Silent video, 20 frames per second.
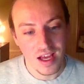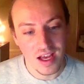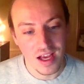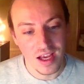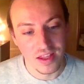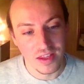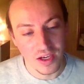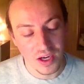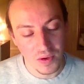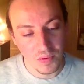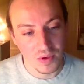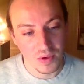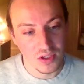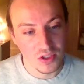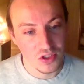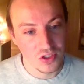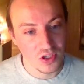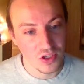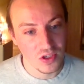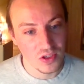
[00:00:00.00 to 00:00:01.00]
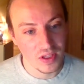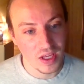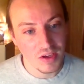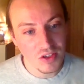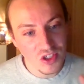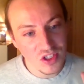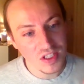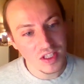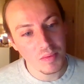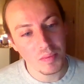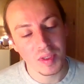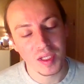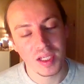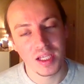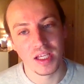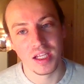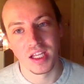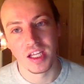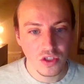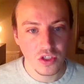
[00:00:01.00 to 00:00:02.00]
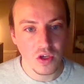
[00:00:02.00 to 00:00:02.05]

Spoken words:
that I want to show you. That's just the beginning.